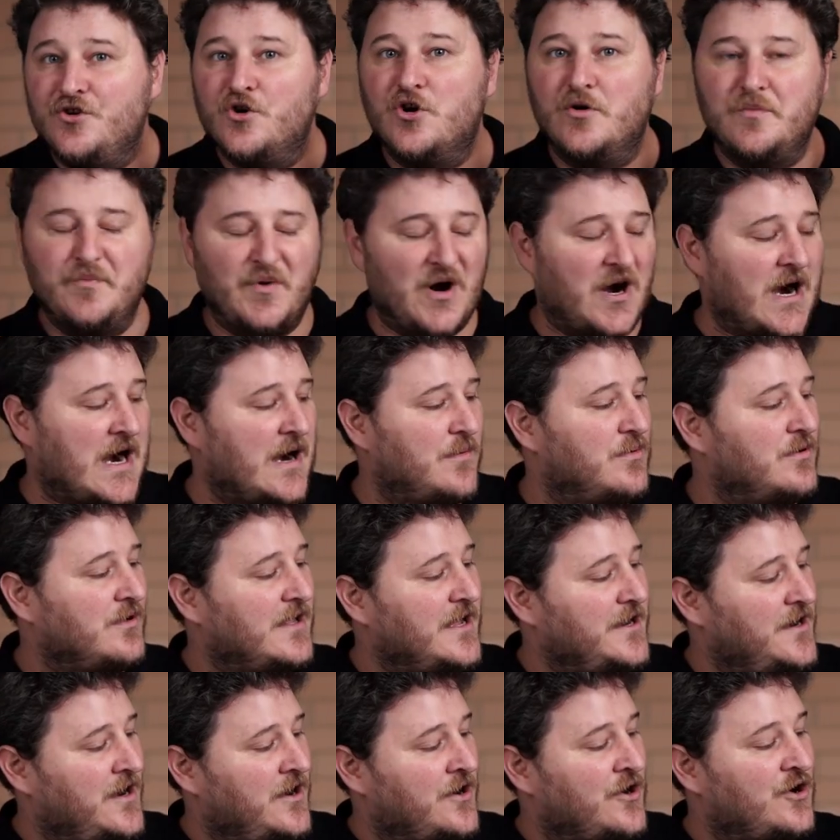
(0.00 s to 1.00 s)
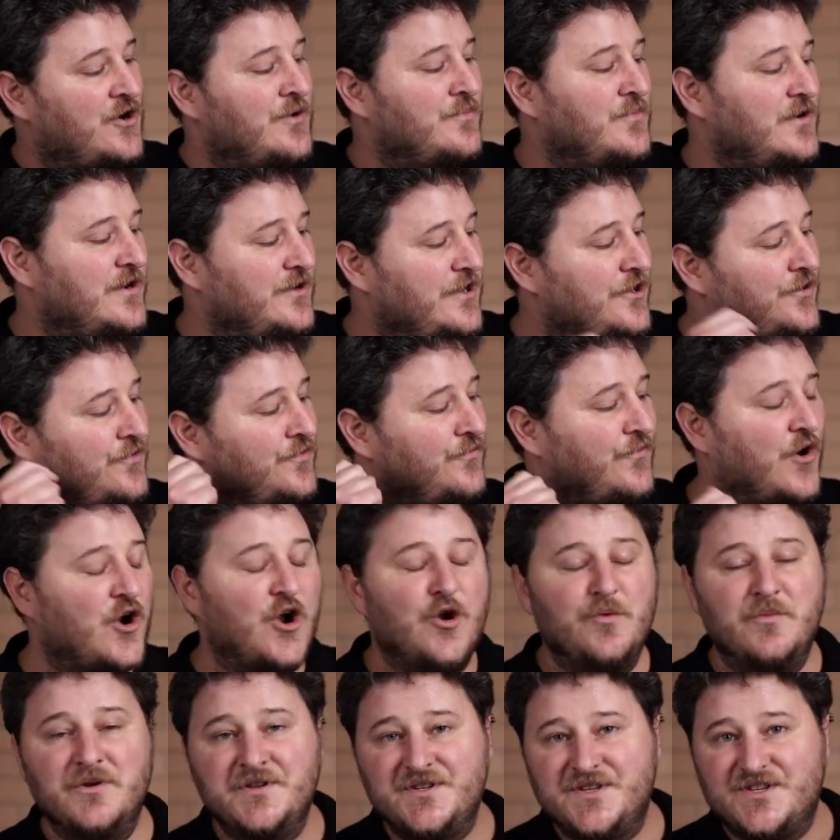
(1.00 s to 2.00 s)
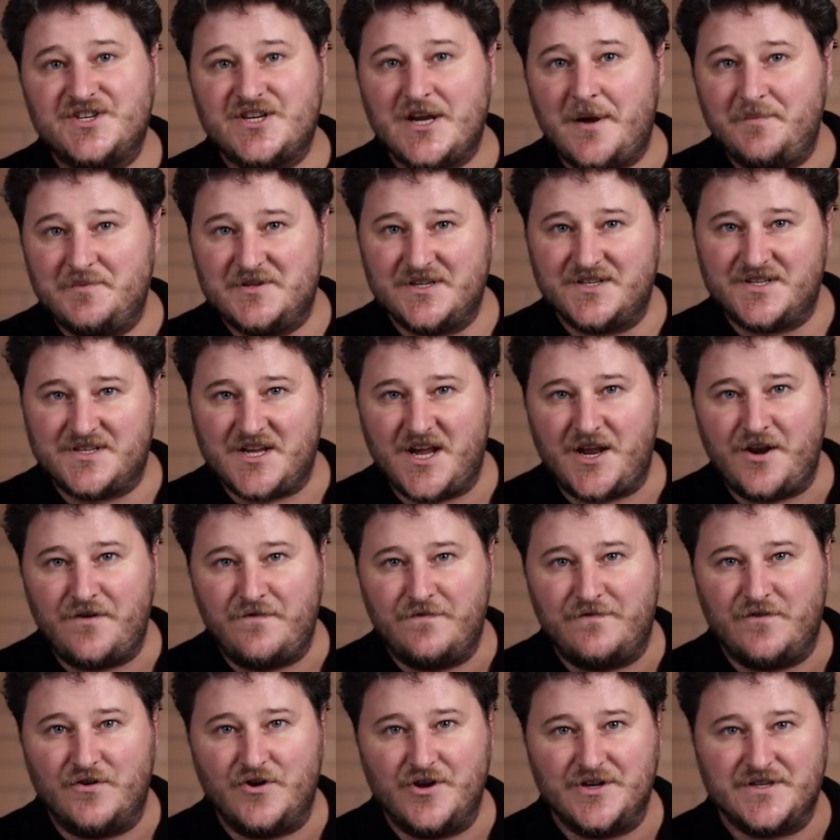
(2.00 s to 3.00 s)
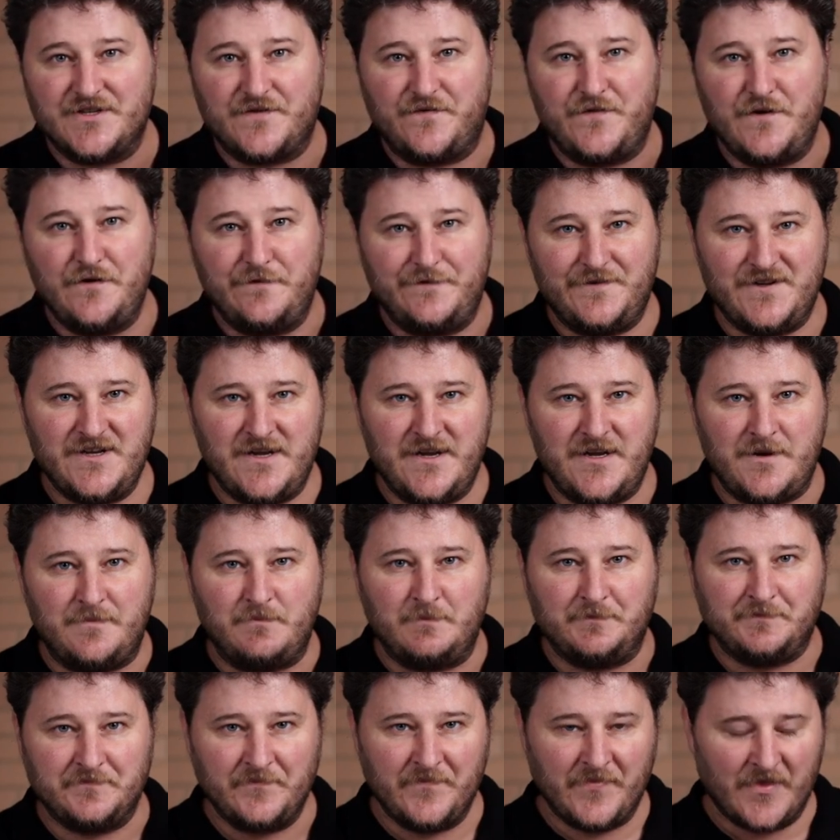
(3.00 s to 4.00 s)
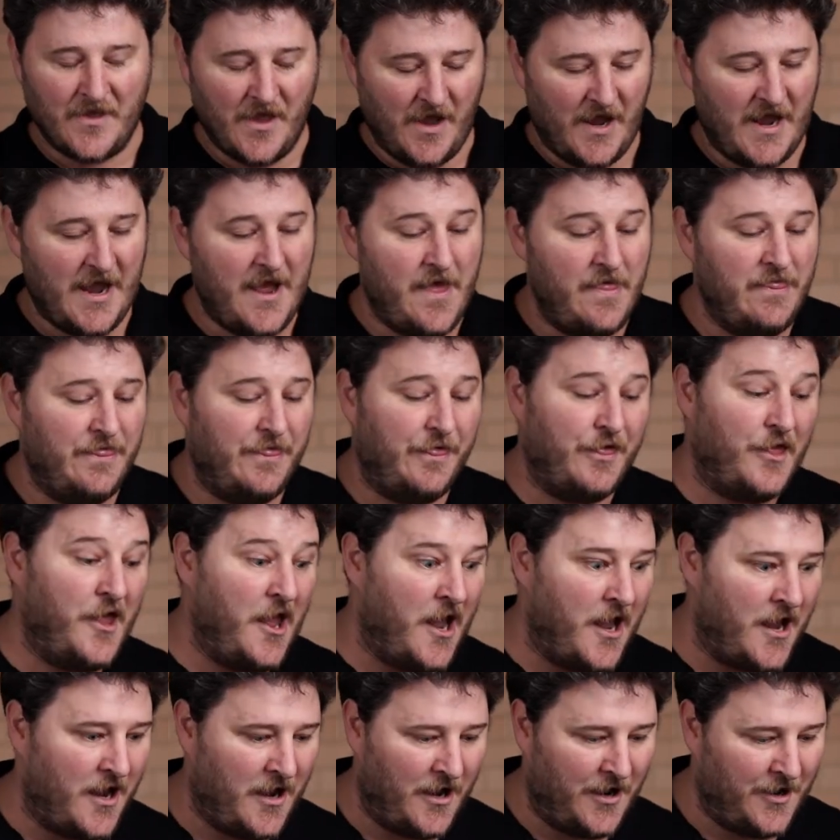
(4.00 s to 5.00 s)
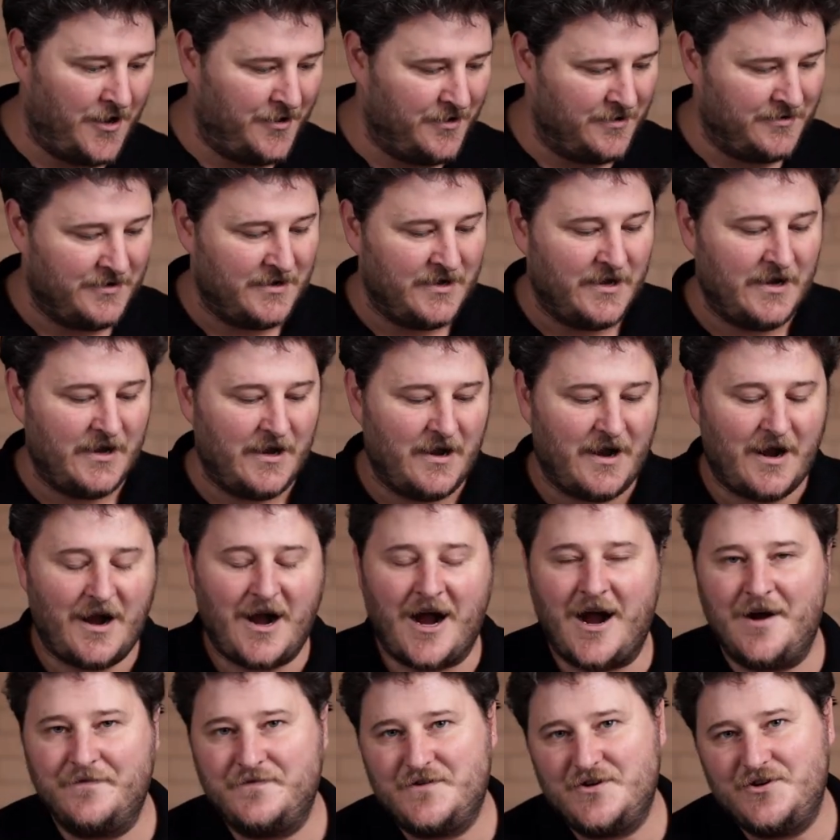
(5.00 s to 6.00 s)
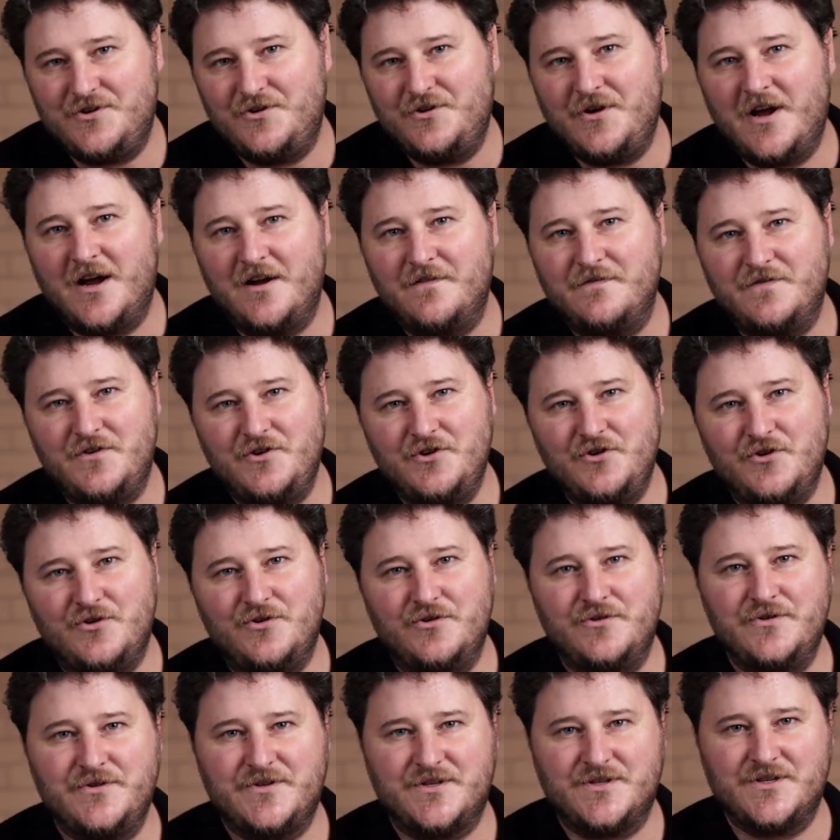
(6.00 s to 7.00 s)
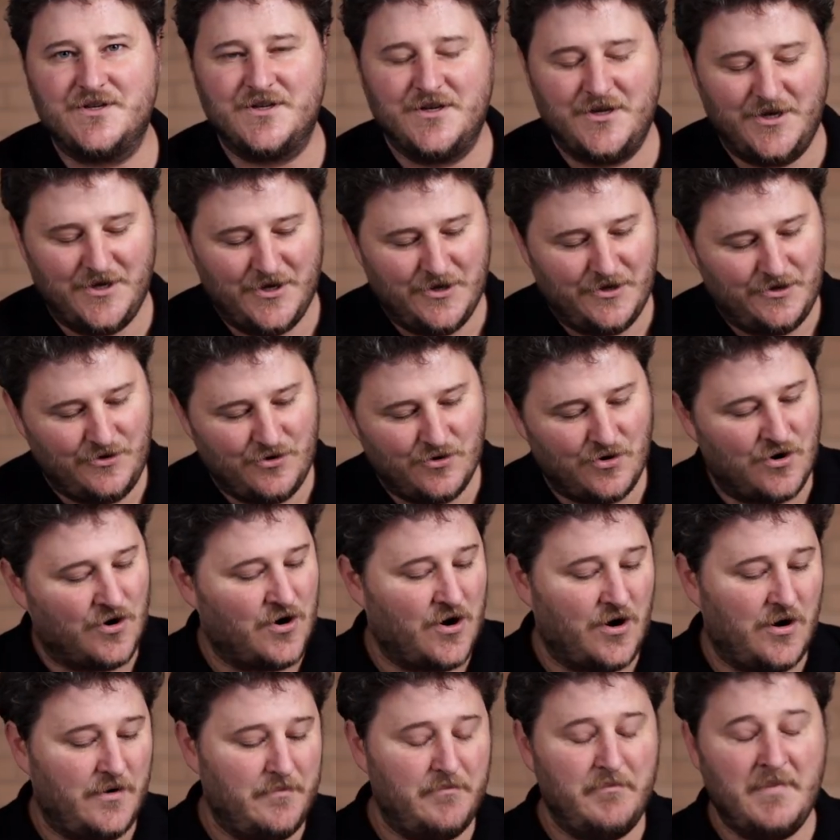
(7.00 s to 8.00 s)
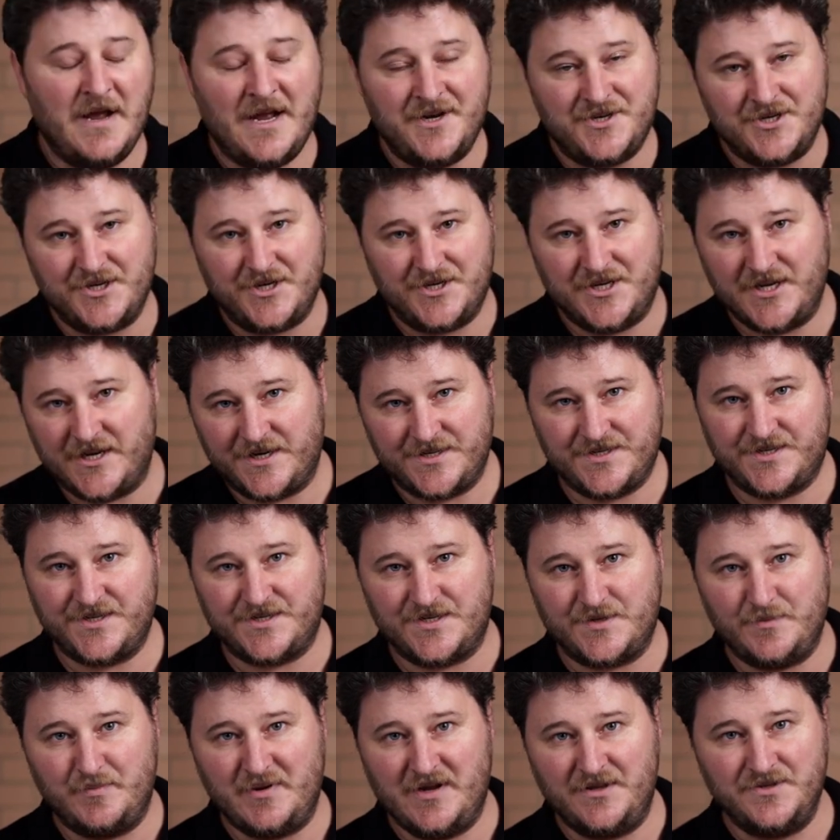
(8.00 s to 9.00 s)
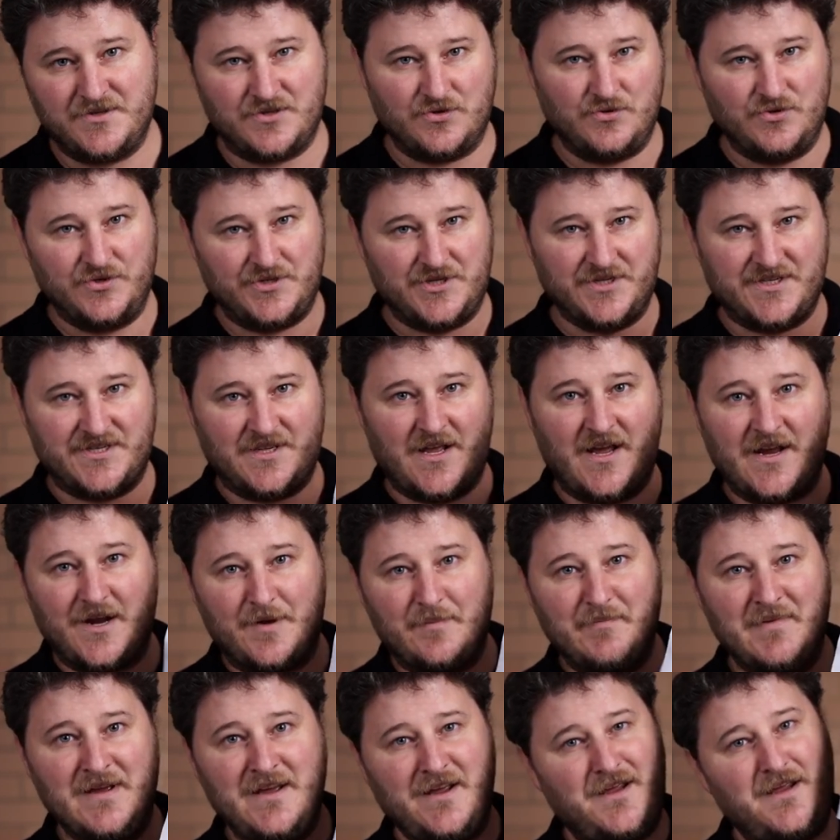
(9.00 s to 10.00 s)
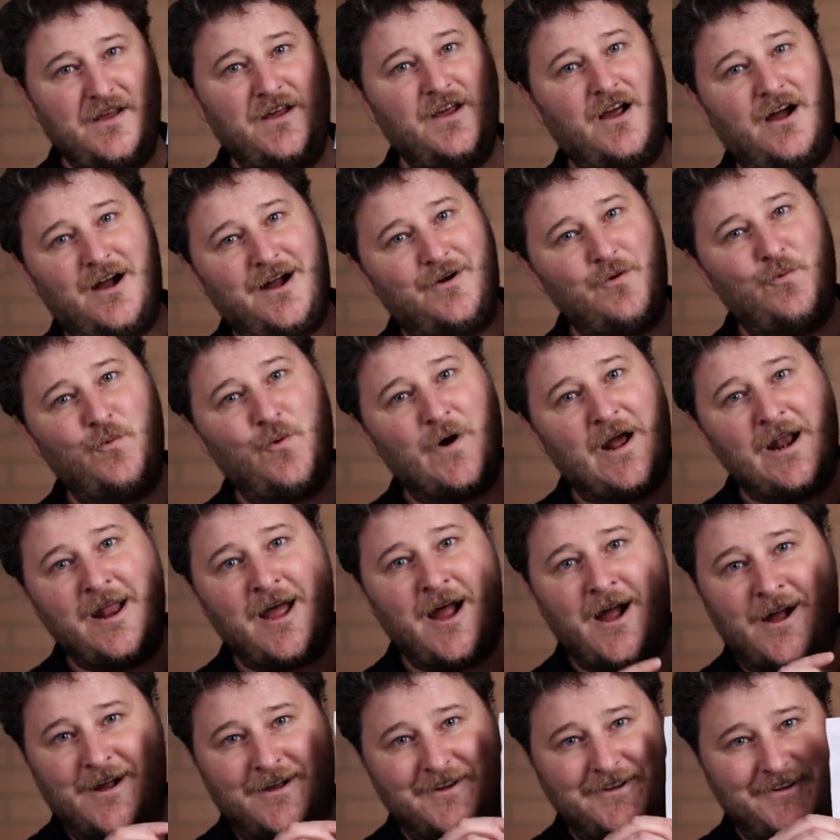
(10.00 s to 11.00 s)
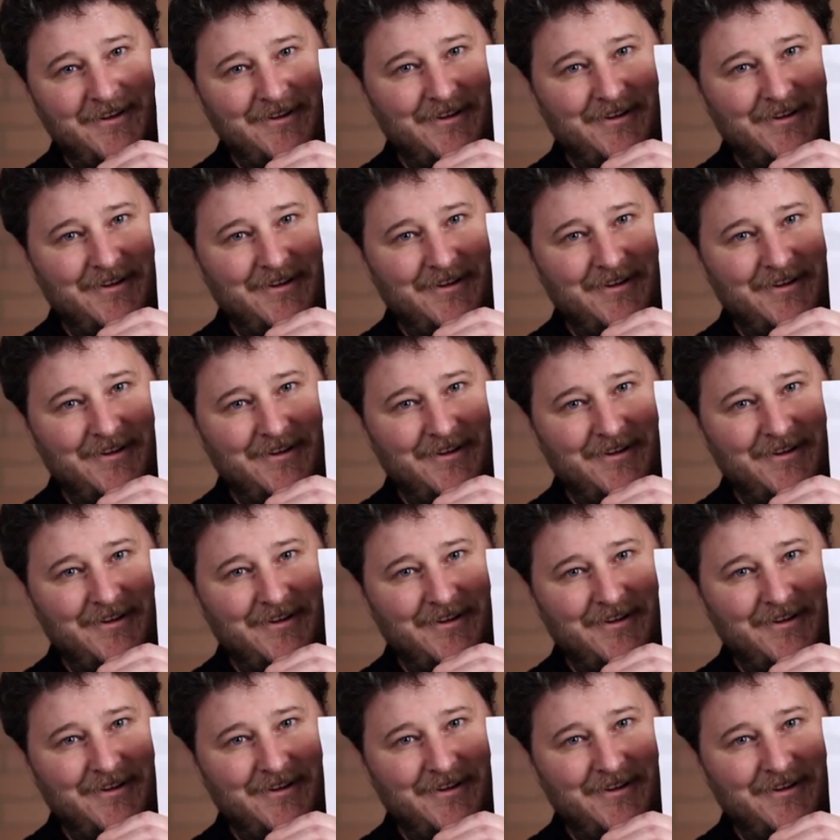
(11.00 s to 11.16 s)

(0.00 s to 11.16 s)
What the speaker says: your Bible at home in Romans chapter 10, verse 15. And then, after you have used your magic texts and pencils, just like me, voila!